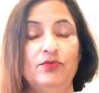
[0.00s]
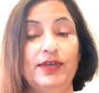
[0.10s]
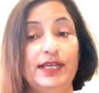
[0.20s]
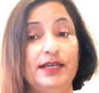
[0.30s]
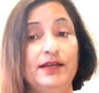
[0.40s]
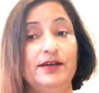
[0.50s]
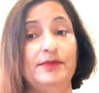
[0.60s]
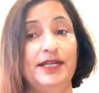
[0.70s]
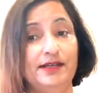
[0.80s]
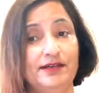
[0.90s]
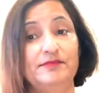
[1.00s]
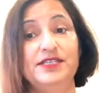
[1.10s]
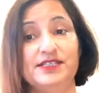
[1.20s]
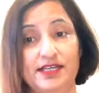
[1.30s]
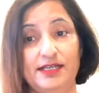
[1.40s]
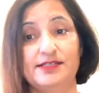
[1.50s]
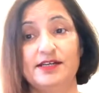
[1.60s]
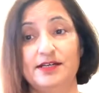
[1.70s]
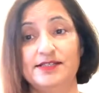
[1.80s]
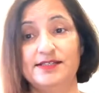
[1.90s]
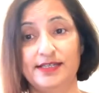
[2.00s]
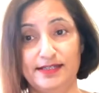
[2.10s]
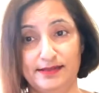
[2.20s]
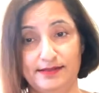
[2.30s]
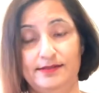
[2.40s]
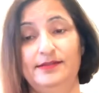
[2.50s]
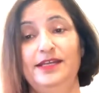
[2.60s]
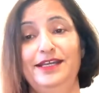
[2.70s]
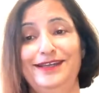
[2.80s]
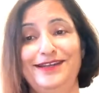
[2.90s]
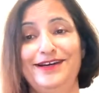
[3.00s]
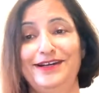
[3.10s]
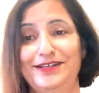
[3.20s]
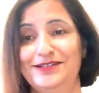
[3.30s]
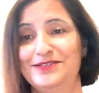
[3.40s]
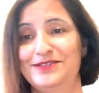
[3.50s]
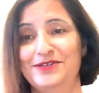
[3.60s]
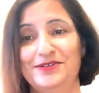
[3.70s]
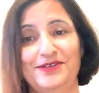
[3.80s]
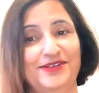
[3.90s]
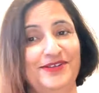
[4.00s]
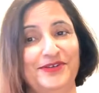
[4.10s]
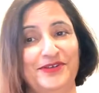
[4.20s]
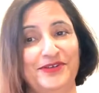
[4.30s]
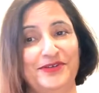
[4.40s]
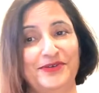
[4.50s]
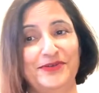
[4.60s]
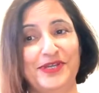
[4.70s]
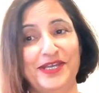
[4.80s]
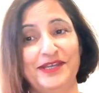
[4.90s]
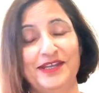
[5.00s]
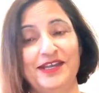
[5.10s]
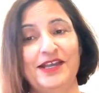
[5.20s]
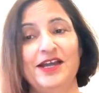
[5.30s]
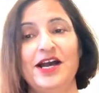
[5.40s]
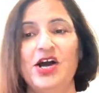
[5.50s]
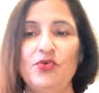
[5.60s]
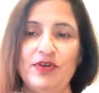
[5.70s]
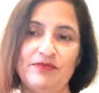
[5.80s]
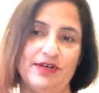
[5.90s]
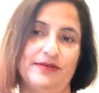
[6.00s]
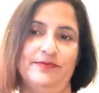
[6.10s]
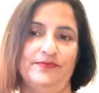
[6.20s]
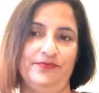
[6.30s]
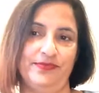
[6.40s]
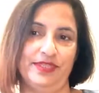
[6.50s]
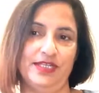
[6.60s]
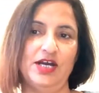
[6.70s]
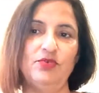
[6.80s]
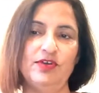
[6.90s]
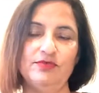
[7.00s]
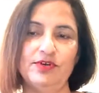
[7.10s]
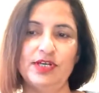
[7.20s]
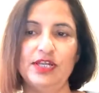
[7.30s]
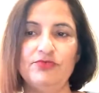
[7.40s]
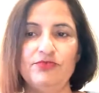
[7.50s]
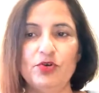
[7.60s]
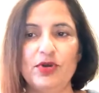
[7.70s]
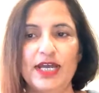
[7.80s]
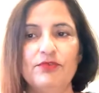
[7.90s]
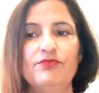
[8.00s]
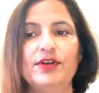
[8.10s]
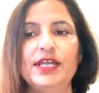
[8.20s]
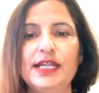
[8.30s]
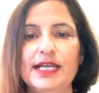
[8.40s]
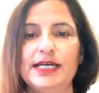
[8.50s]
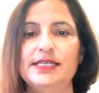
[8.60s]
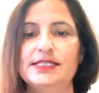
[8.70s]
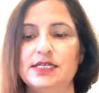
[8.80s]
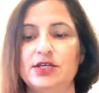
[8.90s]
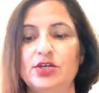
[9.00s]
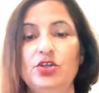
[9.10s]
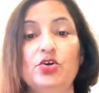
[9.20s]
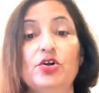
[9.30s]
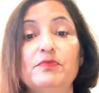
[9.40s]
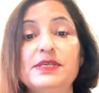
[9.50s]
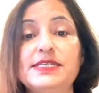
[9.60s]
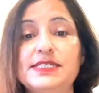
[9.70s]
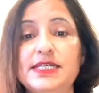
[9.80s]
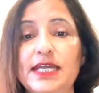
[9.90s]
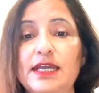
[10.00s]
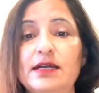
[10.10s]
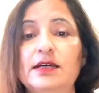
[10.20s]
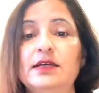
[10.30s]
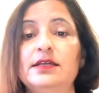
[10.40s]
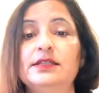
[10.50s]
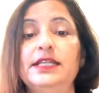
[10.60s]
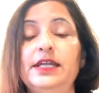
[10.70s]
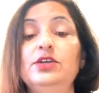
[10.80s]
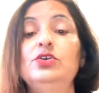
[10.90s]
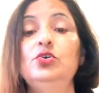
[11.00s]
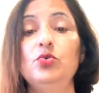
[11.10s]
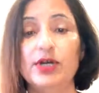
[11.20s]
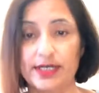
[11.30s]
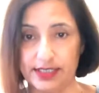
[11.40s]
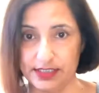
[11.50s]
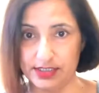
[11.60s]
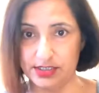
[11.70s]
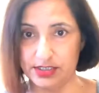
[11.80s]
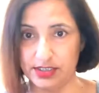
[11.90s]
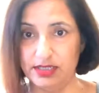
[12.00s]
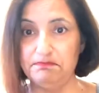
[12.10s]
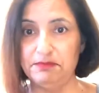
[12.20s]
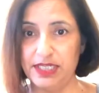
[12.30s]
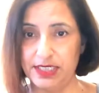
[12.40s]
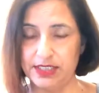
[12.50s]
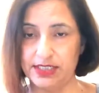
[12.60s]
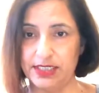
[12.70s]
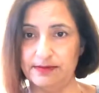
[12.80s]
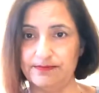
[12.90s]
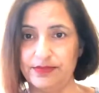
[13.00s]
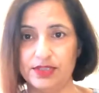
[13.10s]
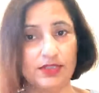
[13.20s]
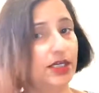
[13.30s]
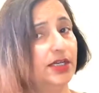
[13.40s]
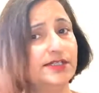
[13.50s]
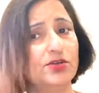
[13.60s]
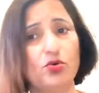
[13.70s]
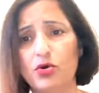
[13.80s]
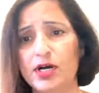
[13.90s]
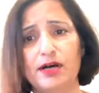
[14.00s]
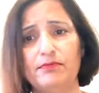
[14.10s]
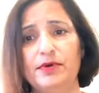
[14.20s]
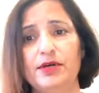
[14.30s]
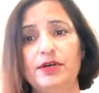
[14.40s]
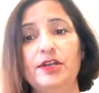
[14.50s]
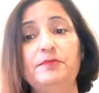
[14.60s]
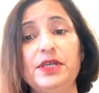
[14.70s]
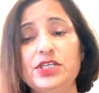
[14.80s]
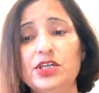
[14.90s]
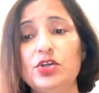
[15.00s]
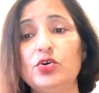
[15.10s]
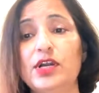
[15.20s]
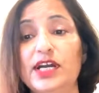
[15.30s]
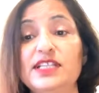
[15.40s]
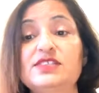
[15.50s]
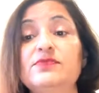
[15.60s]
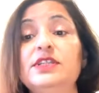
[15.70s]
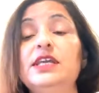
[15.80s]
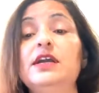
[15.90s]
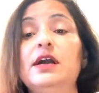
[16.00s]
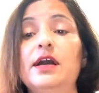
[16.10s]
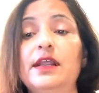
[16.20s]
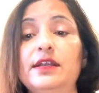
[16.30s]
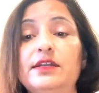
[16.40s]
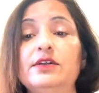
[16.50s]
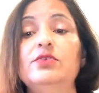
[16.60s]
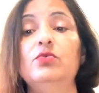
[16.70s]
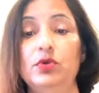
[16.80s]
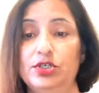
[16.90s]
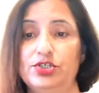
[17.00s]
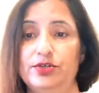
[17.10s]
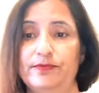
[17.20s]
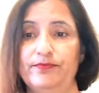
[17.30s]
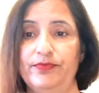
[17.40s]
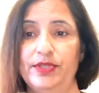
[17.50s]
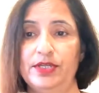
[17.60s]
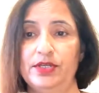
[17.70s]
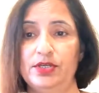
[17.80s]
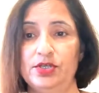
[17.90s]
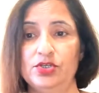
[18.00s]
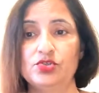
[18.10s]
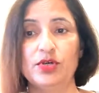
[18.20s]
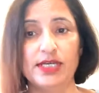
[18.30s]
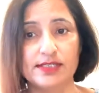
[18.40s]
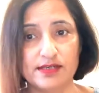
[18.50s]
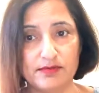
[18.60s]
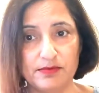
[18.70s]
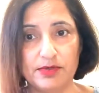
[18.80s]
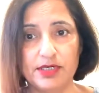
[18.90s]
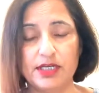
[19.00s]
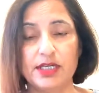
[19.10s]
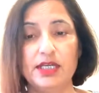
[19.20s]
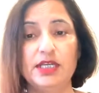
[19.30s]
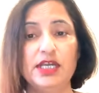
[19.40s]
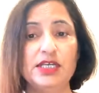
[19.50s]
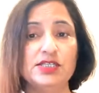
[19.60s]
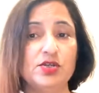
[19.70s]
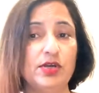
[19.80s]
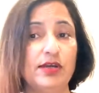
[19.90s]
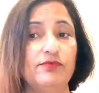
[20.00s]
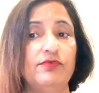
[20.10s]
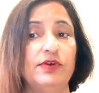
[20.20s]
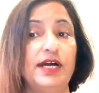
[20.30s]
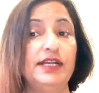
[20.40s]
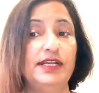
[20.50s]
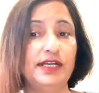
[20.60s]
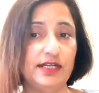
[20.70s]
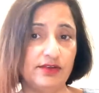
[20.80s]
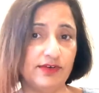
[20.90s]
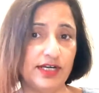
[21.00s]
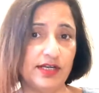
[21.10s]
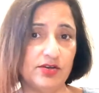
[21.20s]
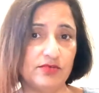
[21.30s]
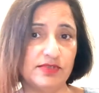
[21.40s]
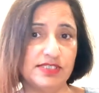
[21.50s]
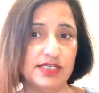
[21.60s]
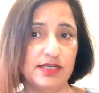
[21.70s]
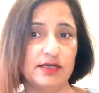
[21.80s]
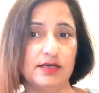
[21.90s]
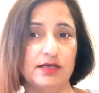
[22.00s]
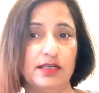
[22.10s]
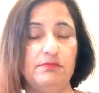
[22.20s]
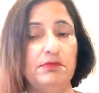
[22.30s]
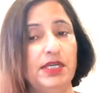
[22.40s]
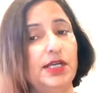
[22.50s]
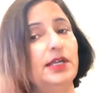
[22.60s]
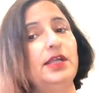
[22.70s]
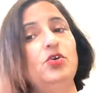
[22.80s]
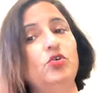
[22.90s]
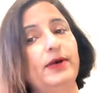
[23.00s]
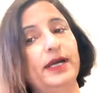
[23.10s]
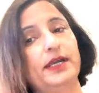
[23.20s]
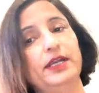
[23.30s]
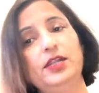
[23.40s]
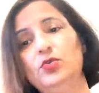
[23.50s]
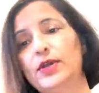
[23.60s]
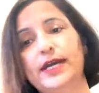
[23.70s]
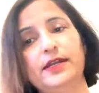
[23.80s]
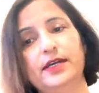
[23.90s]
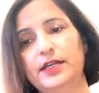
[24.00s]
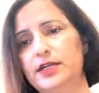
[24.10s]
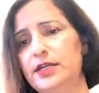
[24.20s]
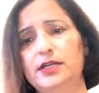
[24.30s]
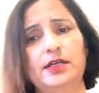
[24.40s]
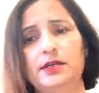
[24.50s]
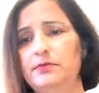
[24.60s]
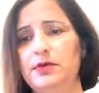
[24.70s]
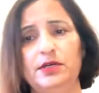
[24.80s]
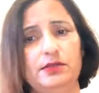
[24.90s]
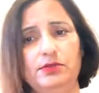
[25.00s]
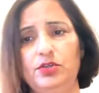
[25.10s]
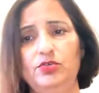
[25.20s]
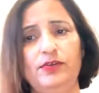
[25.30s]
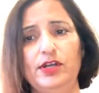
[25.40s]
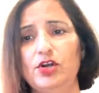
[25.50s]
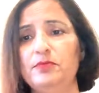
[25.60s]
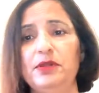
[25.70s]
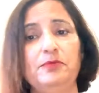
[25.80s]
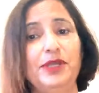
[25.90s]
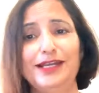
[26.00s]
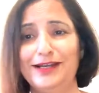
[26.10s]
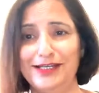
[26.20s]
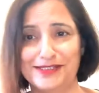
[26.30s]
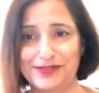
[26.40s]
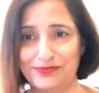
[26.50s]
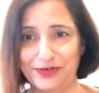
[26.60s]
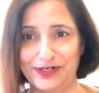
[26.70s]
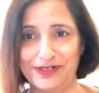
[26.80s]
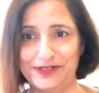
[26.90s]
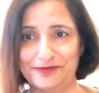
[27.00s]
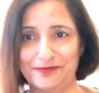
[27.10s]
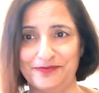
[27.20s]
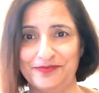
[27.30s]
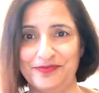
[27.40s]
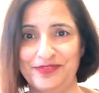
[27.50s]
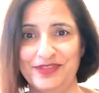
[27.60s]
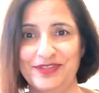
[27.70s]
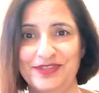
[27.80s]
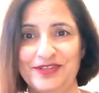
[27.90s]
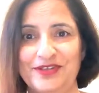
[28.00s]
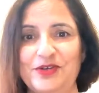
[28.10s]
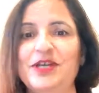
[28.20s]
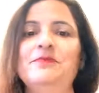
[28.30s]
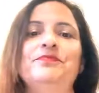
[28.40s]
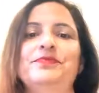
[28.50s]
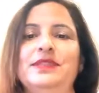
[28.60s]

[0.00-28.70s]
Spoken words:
Well, grammatical mistakes are sin in IELTS. Okay. However, if you have realized your mistake, then do correct it immediately. There is no harm repeating your lines with the corrected version. So guys, remember, in case you have identified your mistake, immediately go back and you can correct it. You will not be penalized for it. Okay.